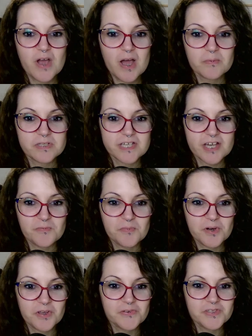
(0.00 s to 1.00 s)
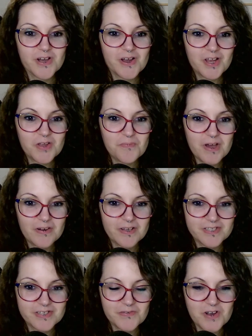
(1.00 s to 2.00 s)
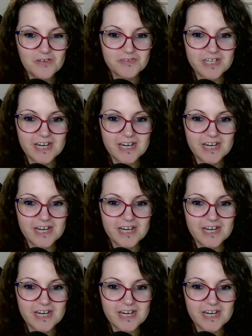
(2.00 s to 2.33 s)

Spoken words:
apatite per you talking about it so often,